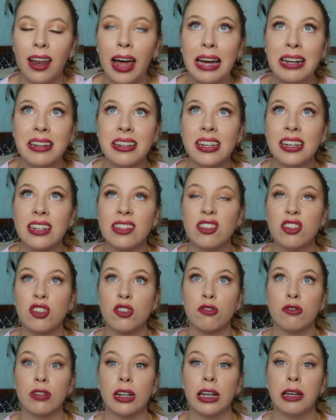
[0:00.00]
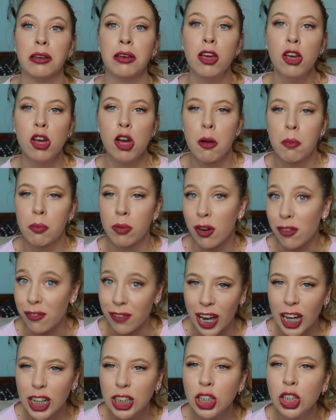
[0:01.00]
lighting is just really
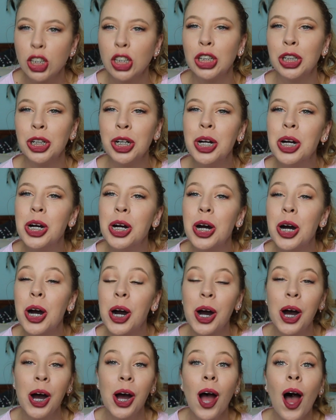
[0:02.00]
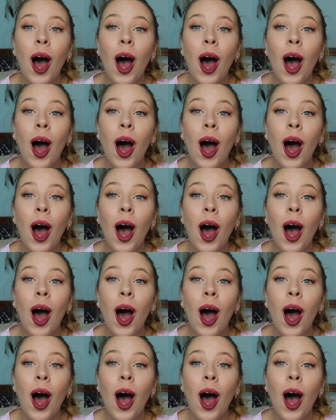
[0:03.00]
professional.